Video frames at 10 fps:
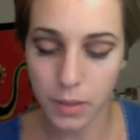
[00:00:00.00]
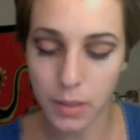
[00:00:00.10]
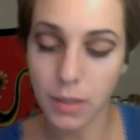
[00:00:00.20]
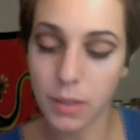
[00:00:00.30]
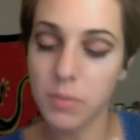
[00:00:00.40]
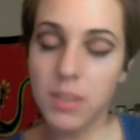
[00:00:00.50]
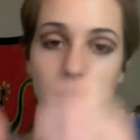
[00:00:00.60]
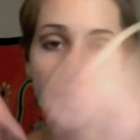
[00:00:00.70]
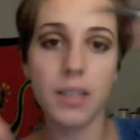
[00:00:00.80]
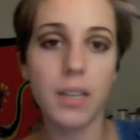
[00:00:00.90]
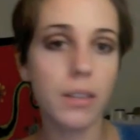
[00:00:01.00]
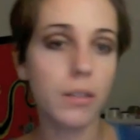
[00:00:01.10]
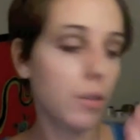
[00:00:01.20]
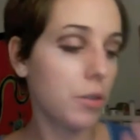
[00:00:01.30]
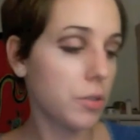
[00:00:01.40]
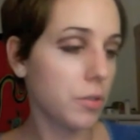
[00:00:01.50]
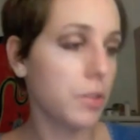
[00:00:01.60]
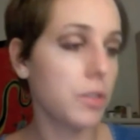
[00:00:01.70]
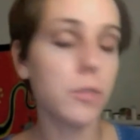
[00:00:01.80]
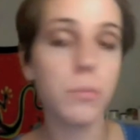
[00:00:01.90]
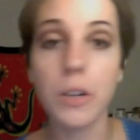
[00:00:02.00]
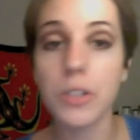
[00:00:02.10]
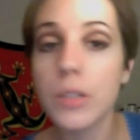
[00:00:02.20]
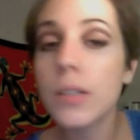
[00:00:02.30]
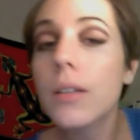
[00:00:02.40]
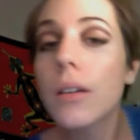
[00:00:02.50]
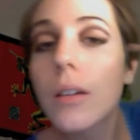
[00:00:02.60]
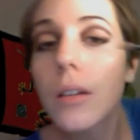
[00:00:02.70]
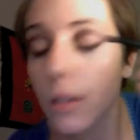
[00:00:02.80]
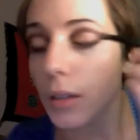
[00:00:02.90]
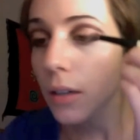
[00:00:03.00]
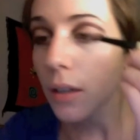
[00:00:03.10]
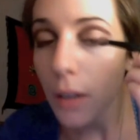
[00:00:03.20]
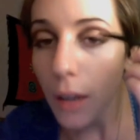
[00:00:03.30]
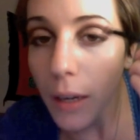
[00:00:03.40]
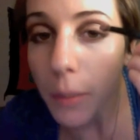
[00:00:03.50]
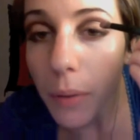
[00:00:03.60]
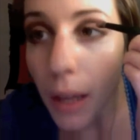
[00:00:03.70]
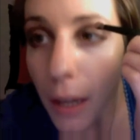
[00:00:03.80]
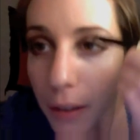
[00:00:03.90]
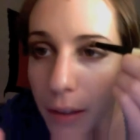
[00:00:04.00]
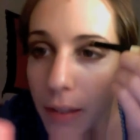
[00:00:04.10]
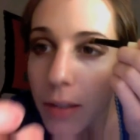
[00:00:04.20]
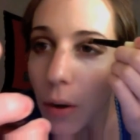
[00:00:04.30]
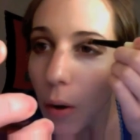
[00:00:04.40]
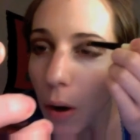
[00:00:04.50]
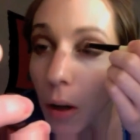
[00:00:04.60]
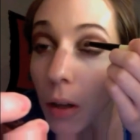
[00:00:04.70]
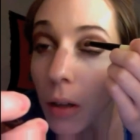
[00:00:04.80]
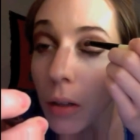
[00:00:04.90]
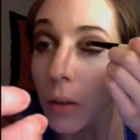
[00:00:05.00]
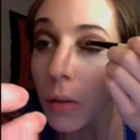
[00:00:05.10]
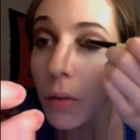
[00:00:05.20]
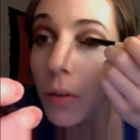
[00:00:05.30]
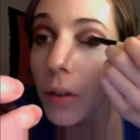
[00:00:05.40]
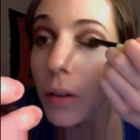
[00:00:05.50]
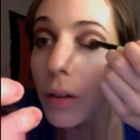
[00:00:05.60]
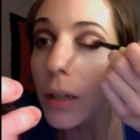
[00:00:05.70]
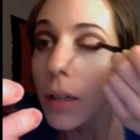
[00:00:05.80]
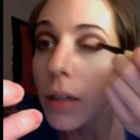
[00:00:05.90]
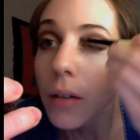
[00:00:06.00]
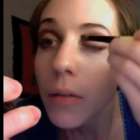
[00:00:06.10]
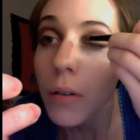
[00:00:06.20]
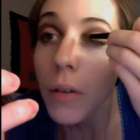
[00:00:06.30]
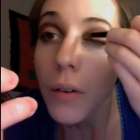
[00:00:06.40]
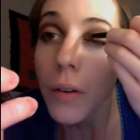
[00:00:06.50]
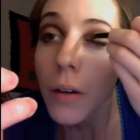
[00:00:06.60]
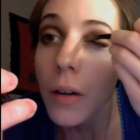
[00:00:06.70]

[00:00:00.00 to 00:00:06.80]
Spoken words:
and I'm just going to take the larger of the two brushes and apply this all over the lid, wherever